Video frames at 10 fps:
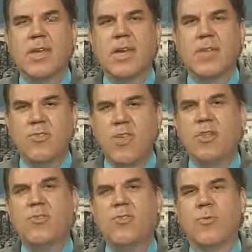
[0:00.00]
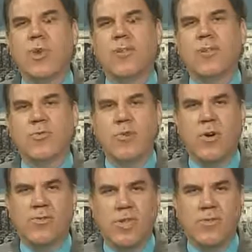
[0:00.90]
it can send you to one of those
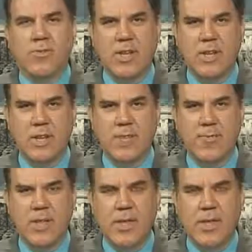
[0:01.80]
call centers in India,